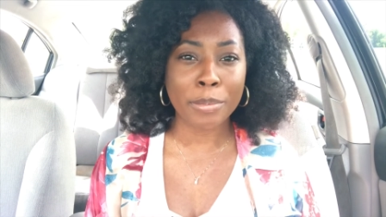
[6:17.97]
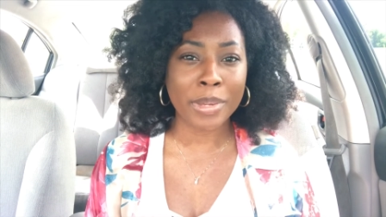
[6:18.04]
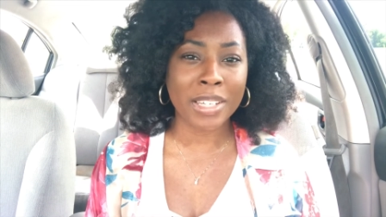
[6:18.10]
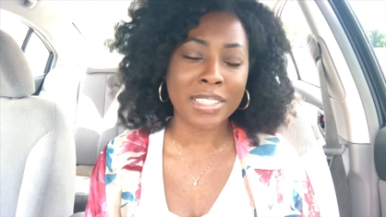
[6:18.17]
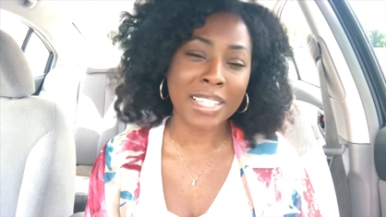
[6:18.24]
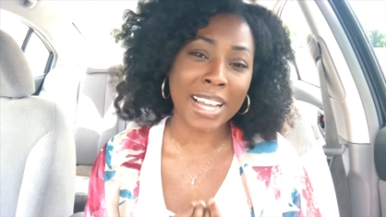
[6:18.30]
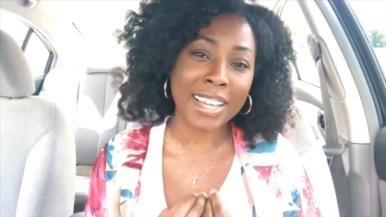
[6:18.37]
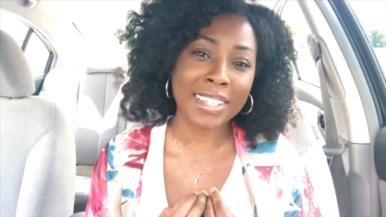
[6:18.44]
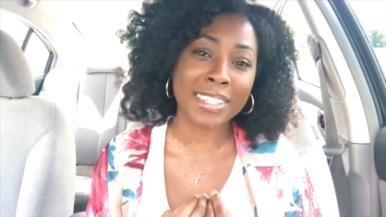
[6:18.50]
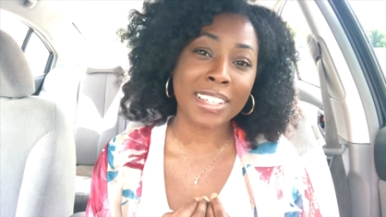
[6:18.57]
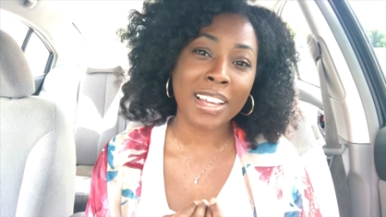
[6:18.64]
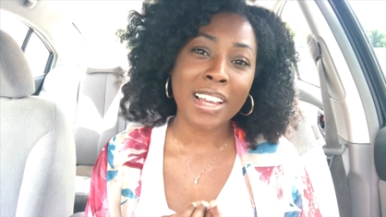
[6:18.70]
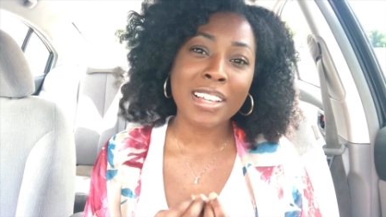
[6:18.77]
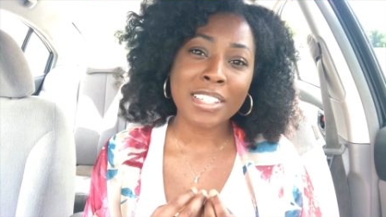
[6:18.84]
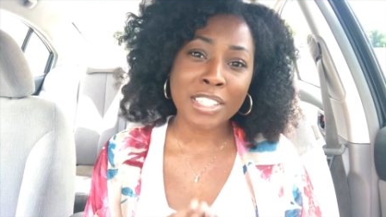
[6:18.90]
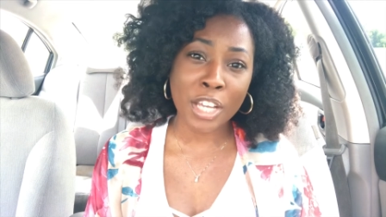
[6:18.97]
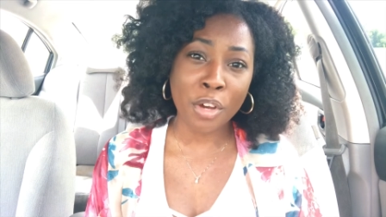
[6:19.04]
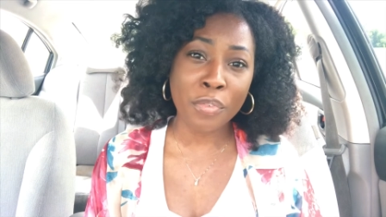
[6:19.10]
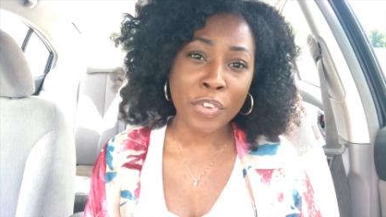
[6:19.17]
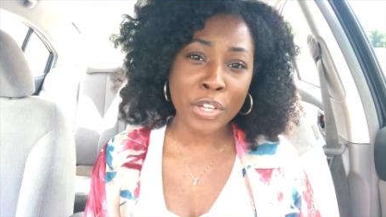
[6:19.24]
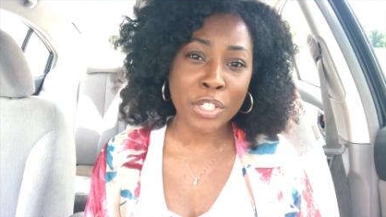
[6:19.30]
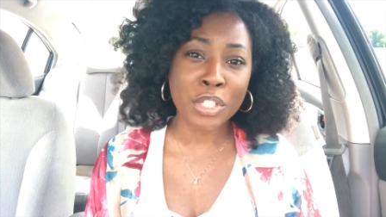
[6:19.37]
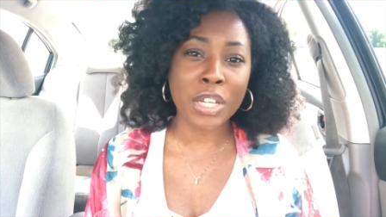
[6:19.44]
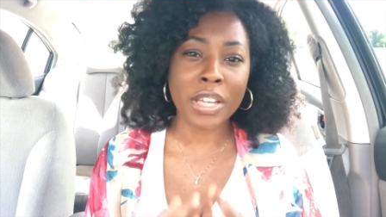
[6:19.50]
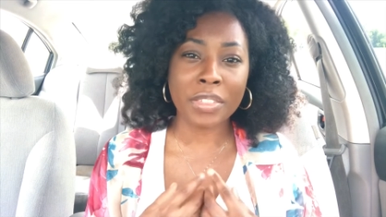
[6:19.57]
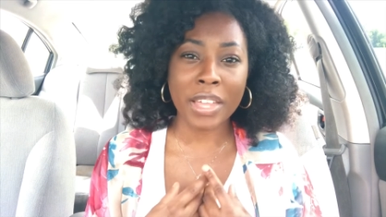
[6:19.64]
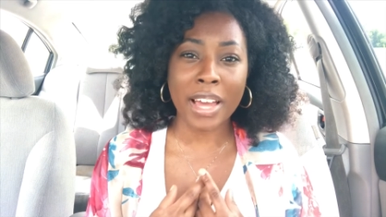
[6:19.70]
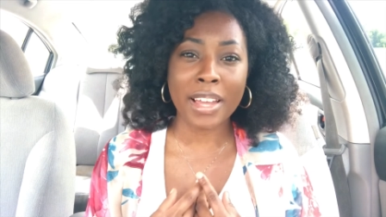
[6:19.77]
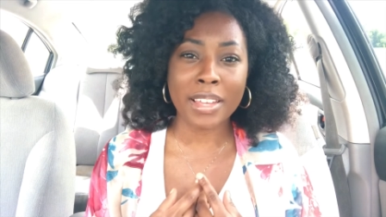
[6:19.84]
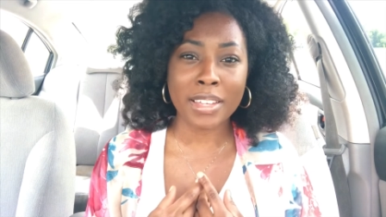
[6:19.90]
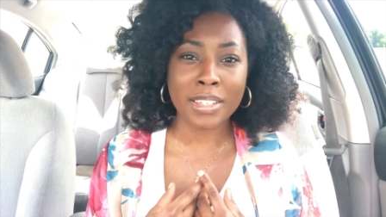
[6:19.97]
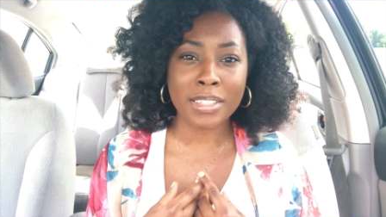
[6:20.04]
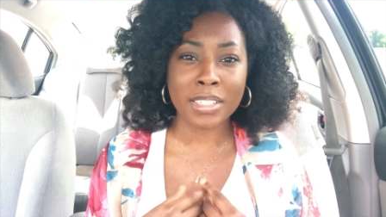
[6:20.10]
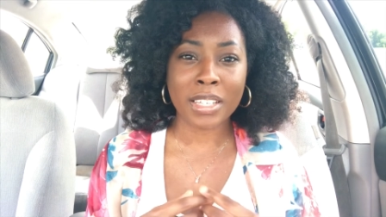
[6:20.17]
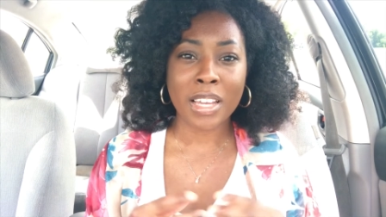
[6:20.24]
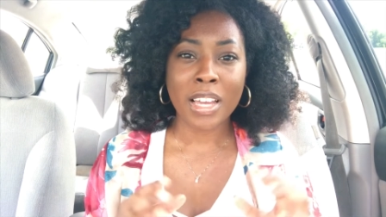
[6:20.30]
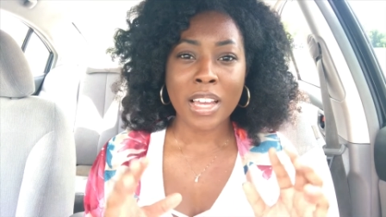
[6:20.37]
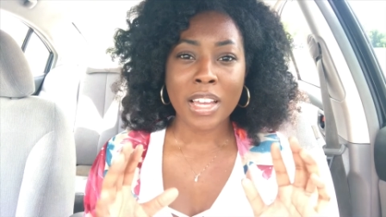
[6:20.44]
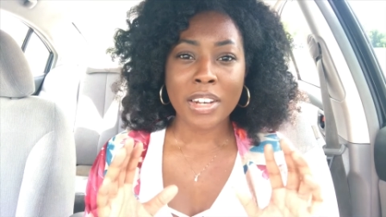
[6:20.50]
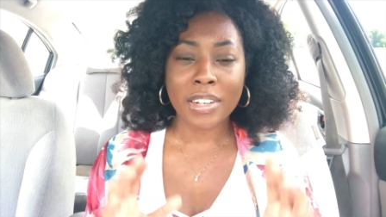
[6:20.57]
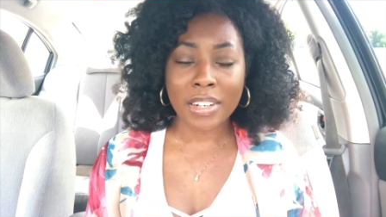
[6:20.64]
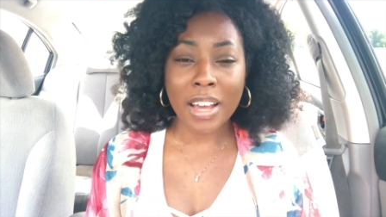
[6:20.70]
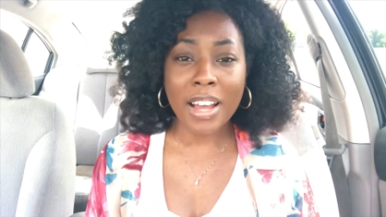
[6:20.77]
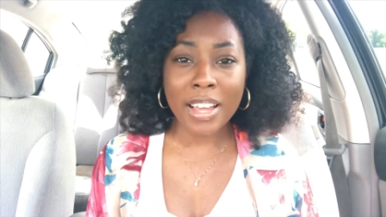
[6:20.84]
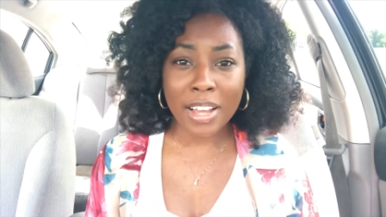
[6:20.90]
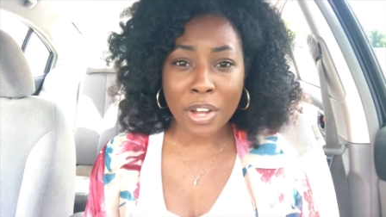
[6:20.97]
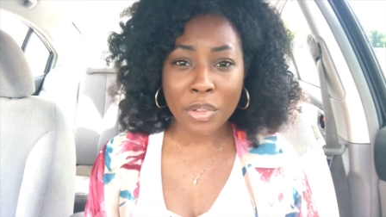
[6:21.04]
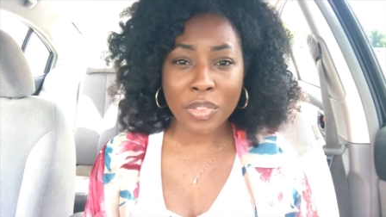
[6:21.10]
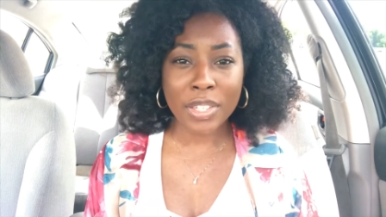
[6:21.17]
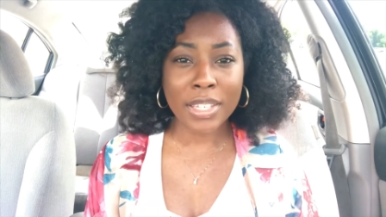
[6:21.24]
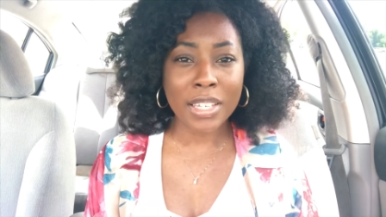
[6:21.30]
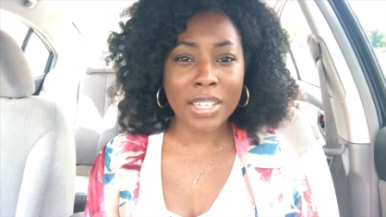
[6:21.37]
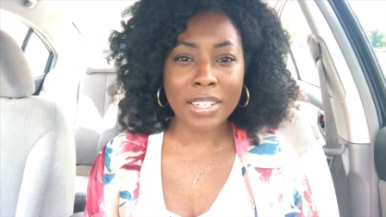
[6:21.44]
because that is selfish and that is not healthy.